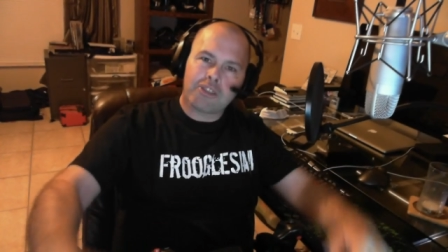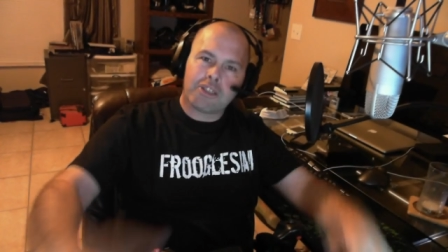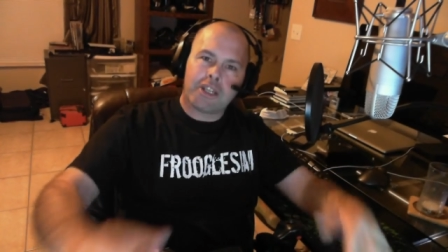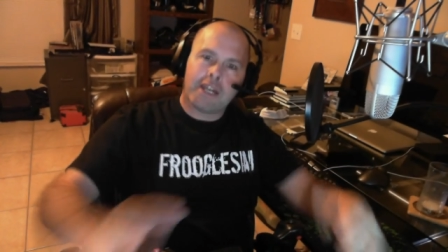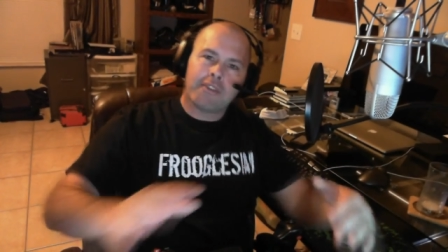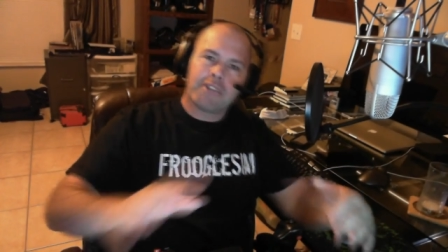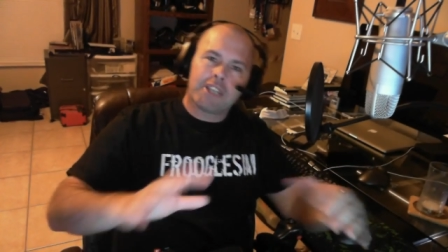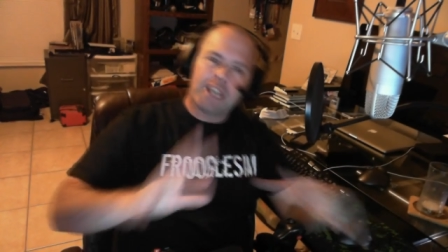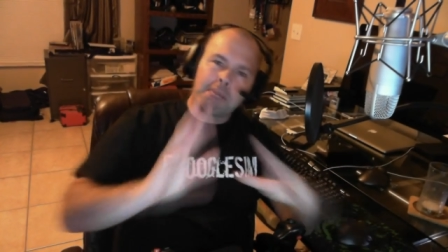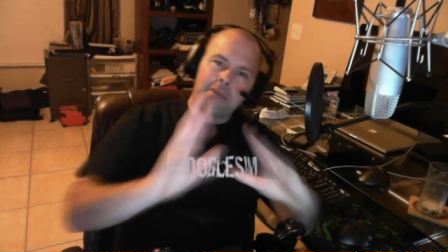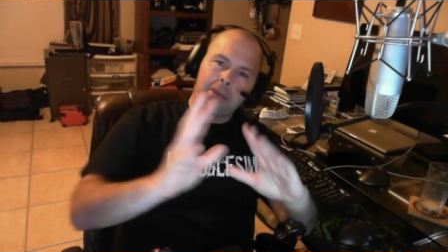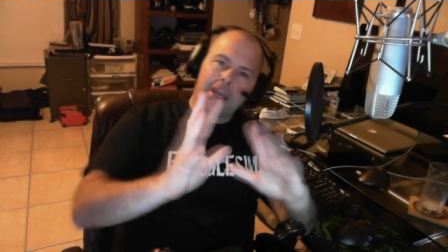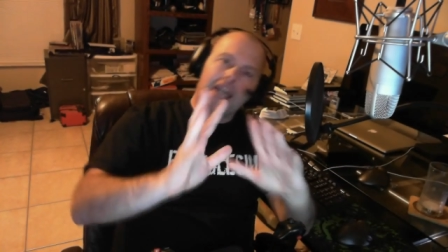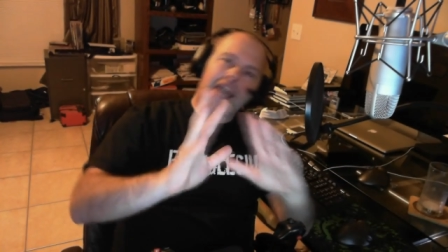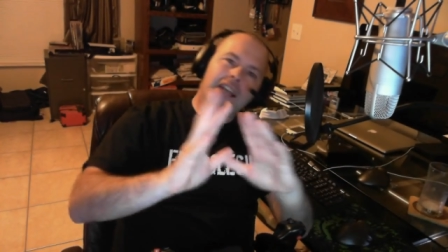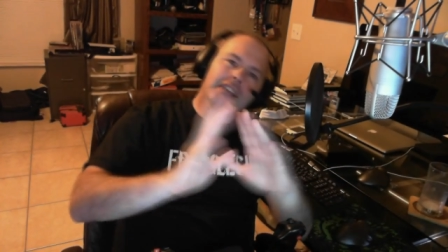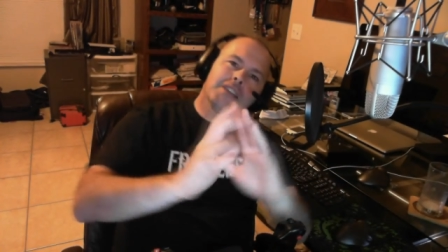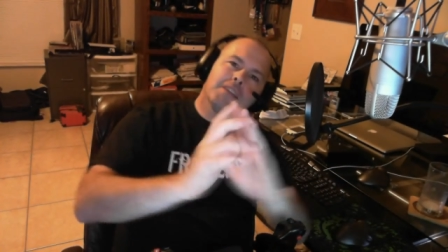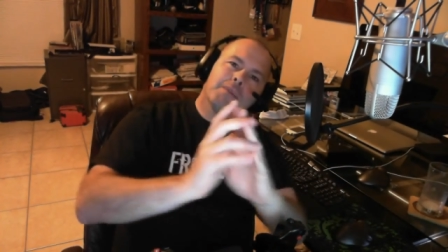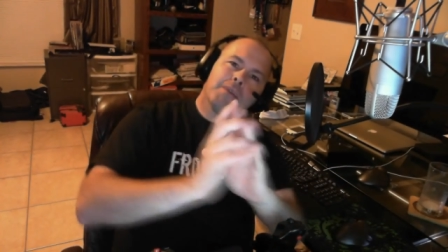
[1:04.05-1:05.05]
So I have to keep my
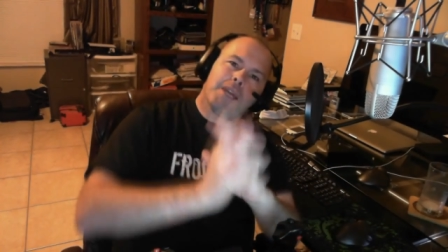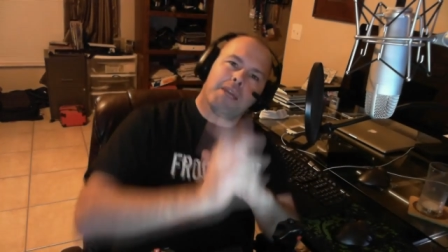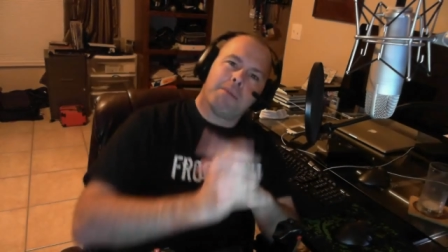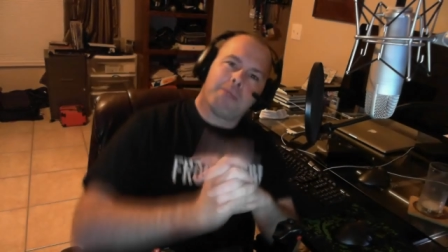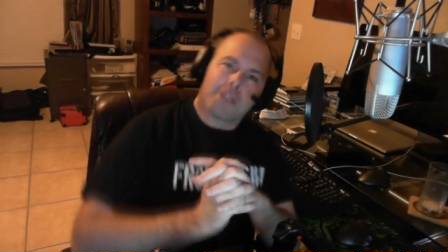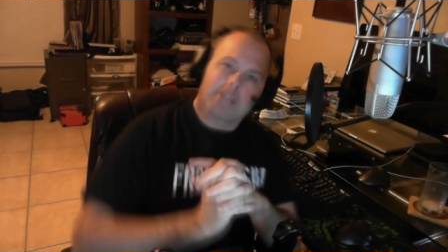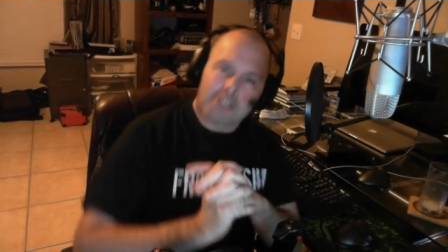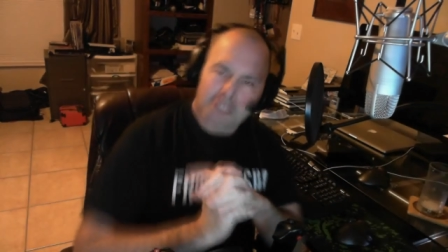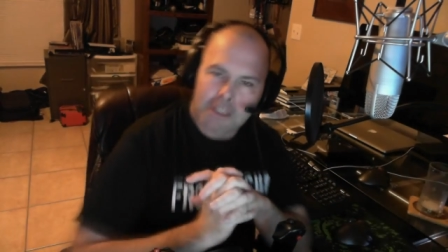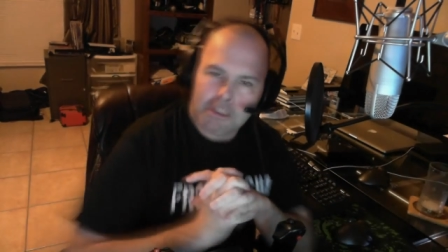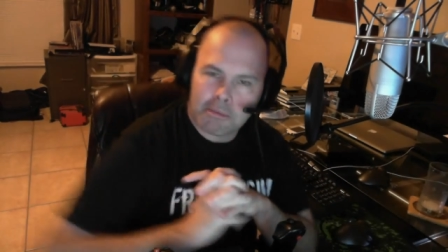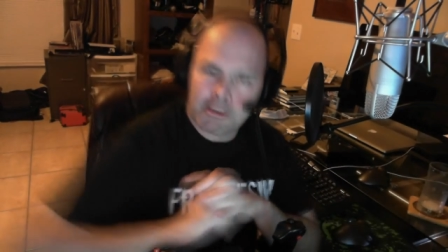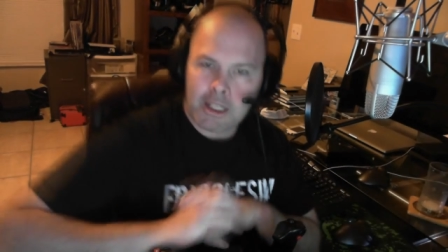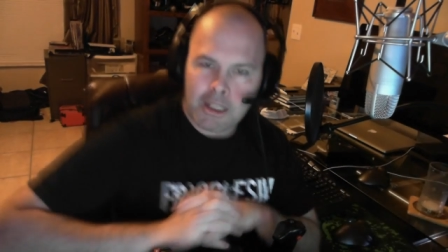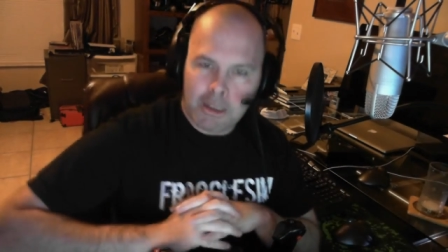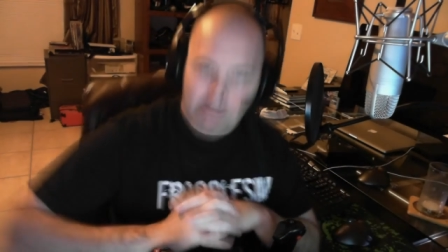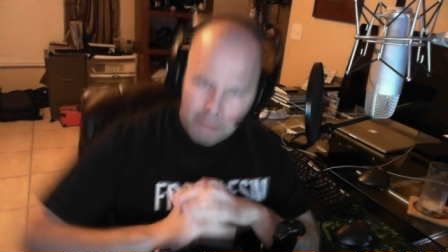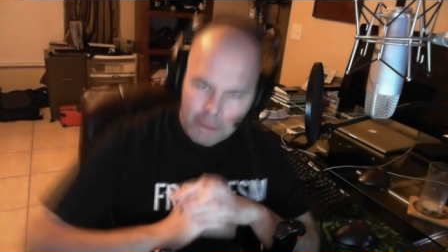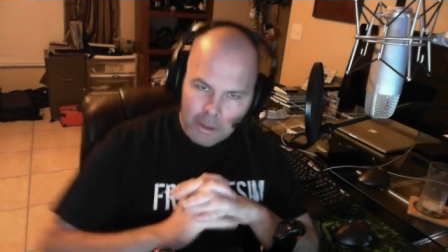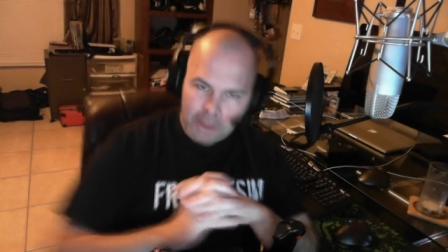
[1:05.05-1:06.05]
hands up here because
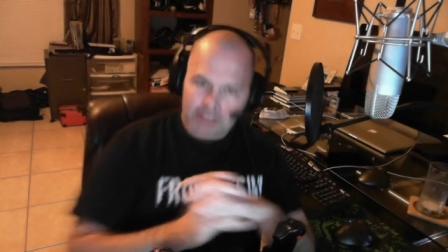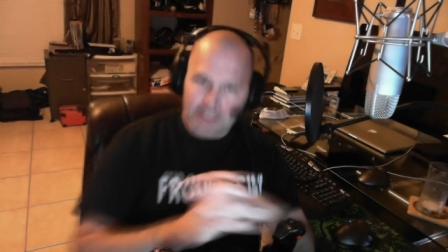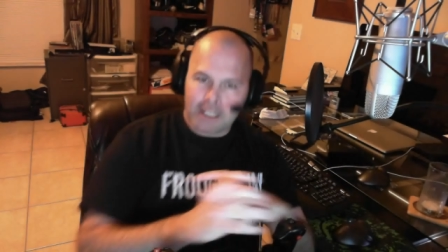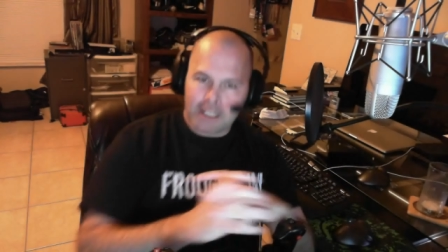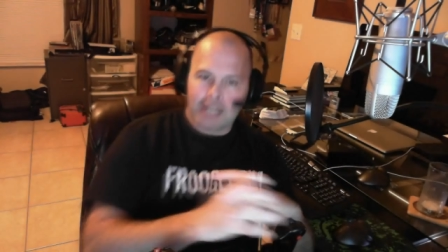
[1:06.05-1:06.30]
somebody pointed